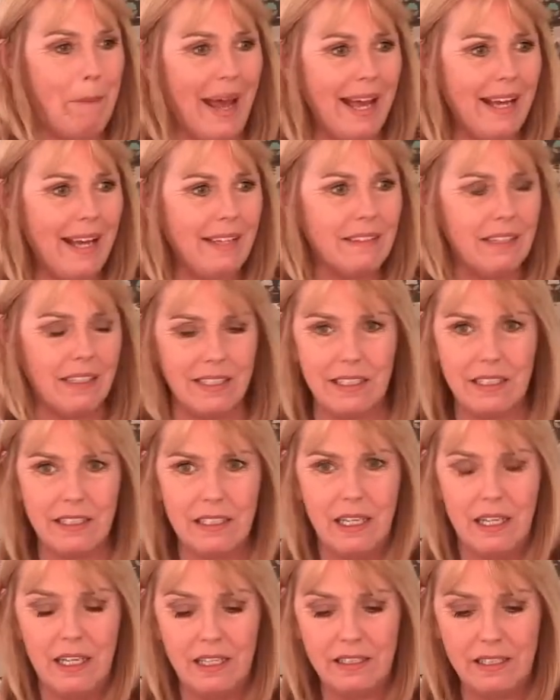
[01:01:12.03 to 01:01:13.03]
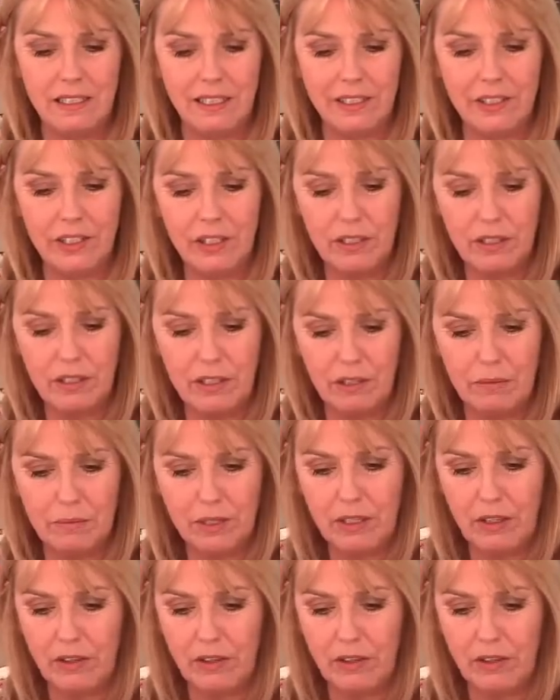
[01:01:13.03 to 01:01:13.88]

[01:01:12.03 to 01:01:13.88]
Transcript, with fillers: bear slice a slice of cucumber,